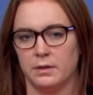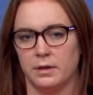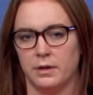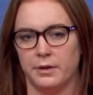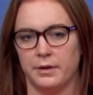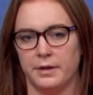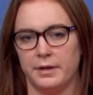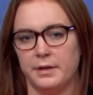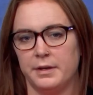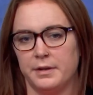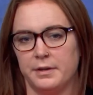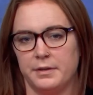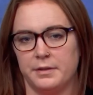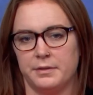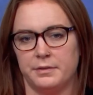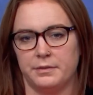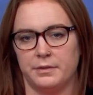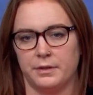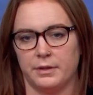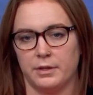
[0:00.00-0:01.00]
RIL
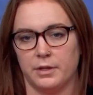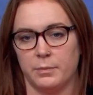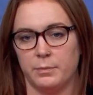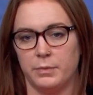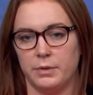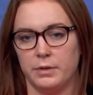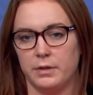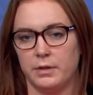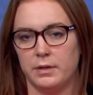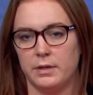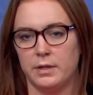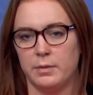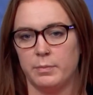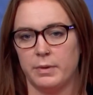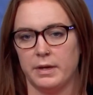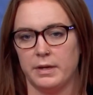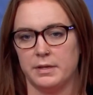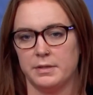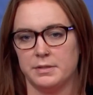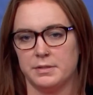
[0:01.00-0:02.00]
is a
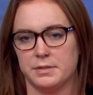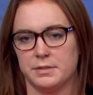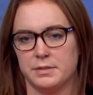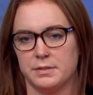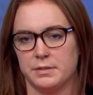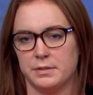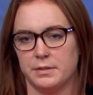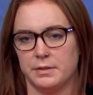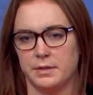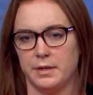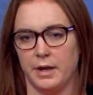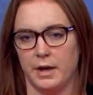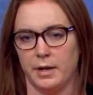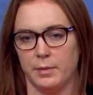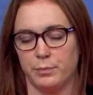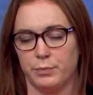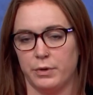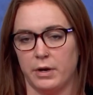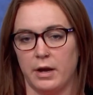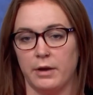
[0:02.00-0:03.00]
community-based,
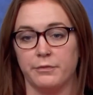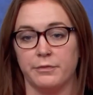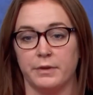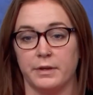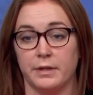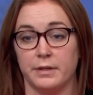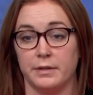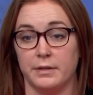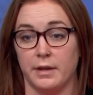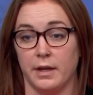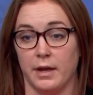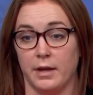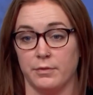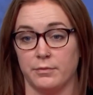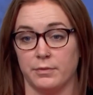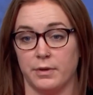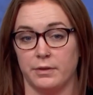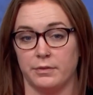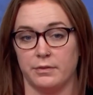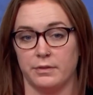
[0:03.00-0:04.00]
nonprofit,
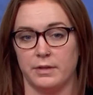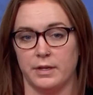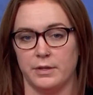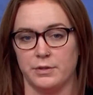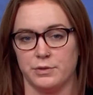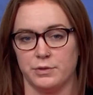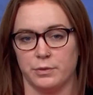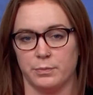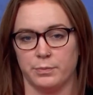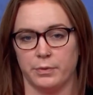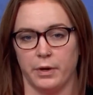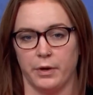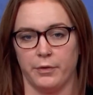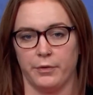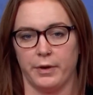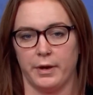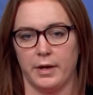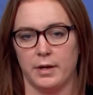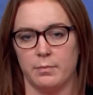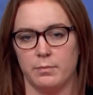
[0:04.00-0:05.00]
non-residential
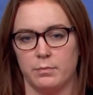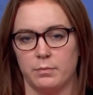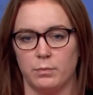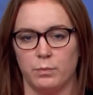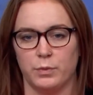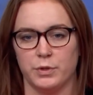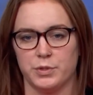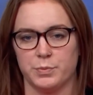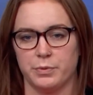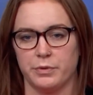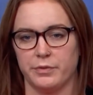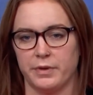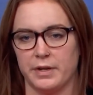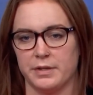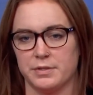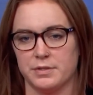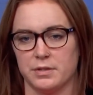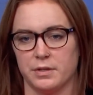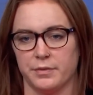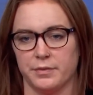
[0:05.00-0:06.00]
program which
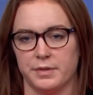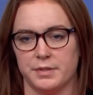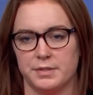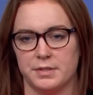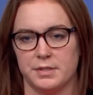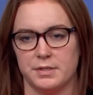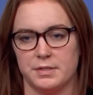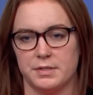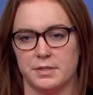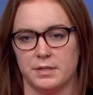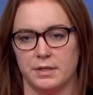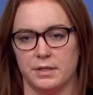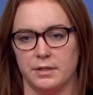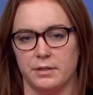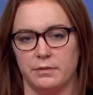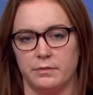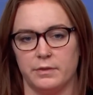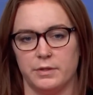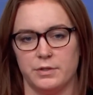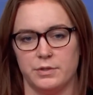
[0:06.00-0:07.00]
provides services to
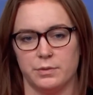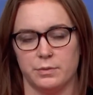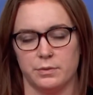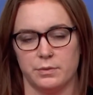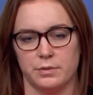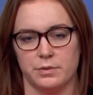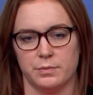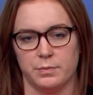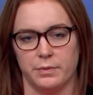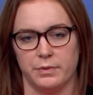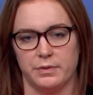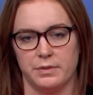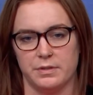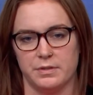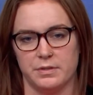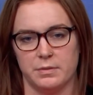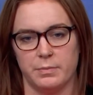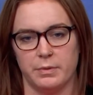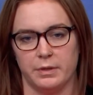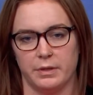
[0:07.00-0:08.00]
individuals with
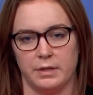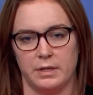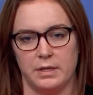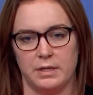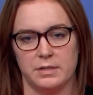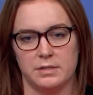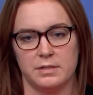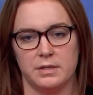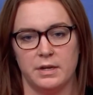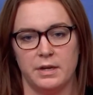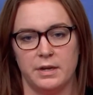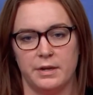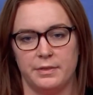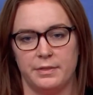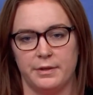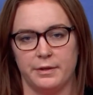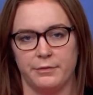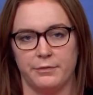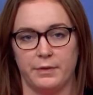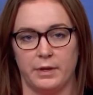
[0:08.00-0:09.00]
disabilities,
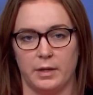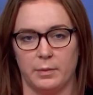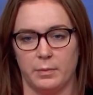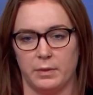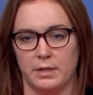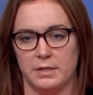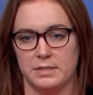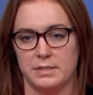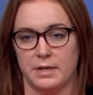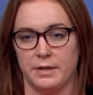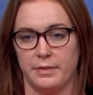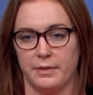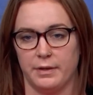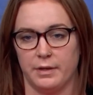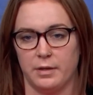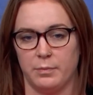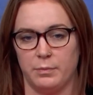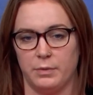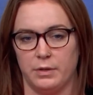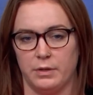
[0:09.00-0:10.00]
their families, and the
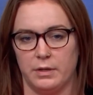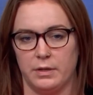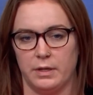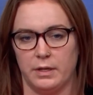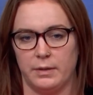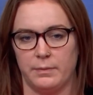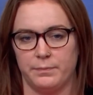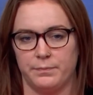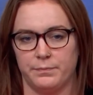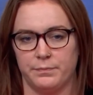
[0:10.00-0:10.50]
community.